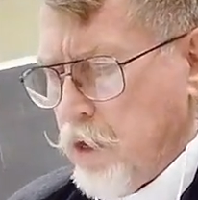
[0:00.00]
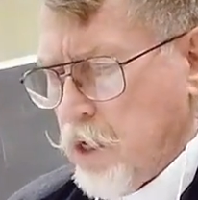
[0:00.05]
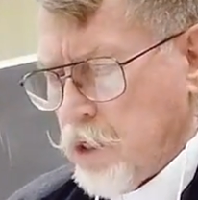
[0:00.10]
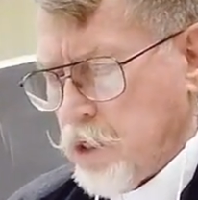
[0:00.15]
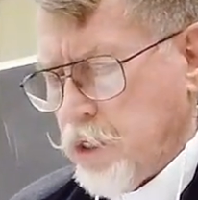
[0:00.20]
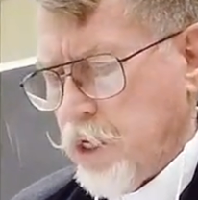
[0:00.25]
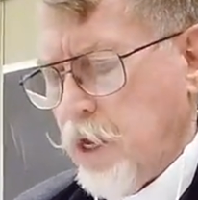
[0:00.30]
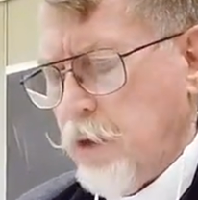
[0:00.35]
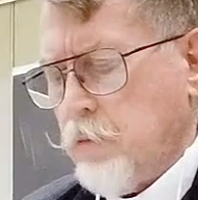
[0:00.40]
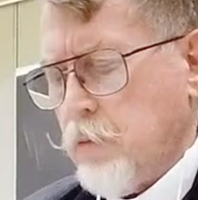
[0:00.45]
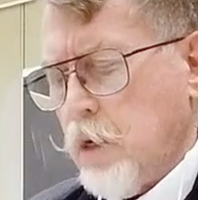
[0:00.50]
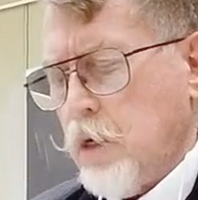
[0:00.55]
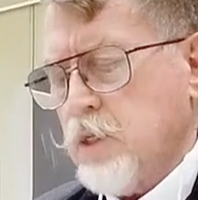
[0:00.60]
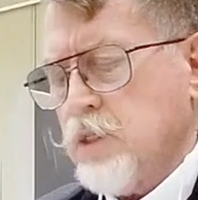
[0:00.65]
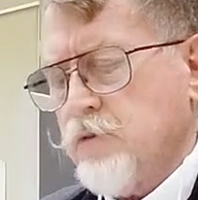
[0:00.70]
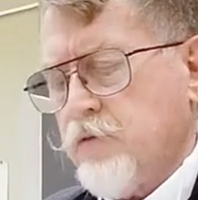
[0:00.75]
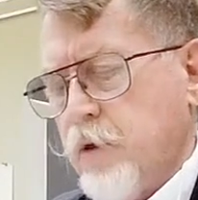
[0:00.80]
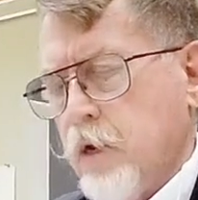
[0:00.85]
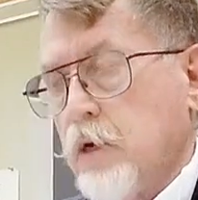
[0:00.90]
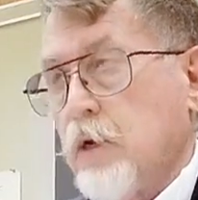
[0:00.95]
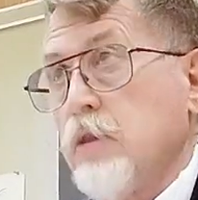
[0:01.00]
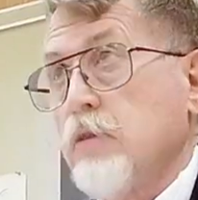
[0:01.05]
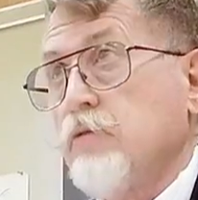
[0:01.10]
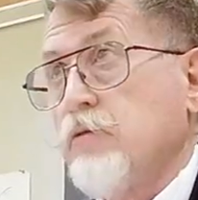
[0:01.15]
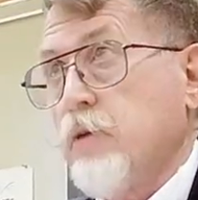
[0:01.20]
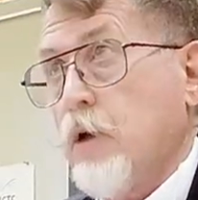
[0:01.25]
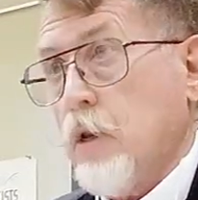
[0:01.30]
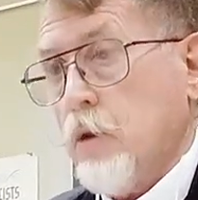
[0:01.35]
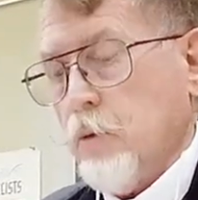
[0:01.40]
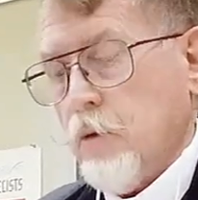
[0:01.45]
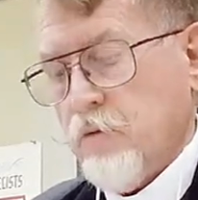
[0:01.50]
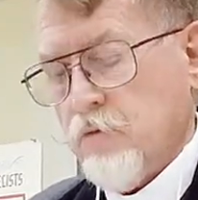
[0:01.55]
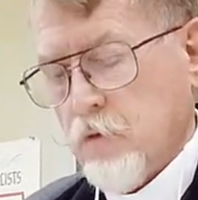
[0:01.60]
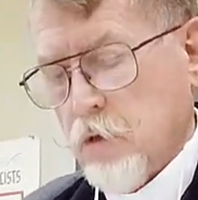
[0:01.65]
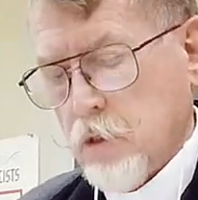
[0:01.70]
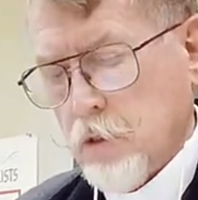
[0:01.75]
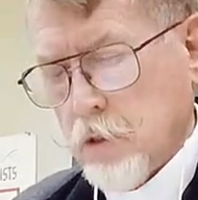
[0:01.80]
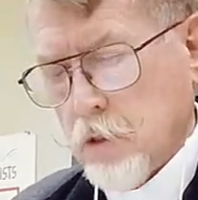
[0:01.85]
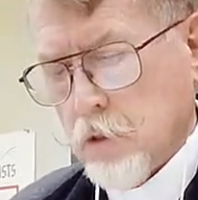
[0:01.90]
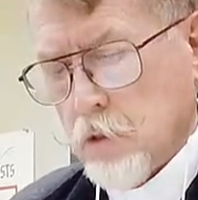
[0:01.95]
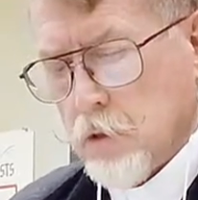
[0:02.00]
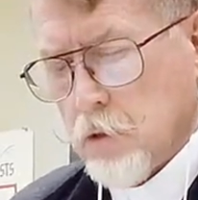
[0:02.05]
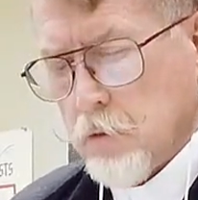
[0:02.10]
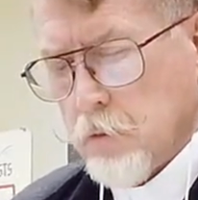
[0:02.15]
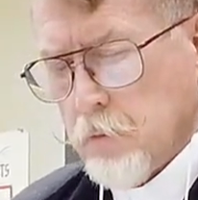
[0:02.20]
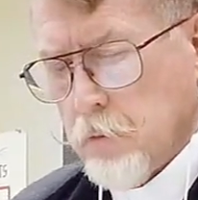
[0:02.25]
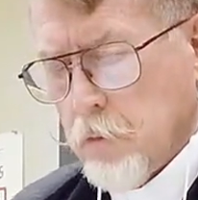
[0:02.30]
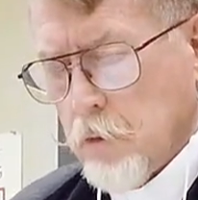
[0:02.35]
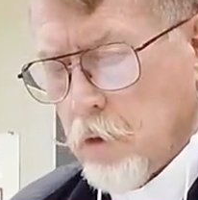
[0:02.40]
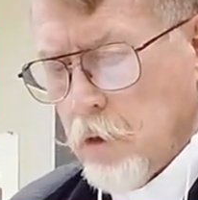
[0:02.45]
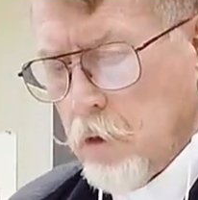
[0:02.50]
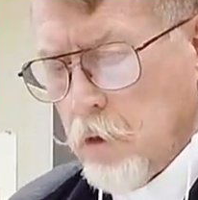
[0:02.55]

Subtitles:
Their shame then is found in the following verses.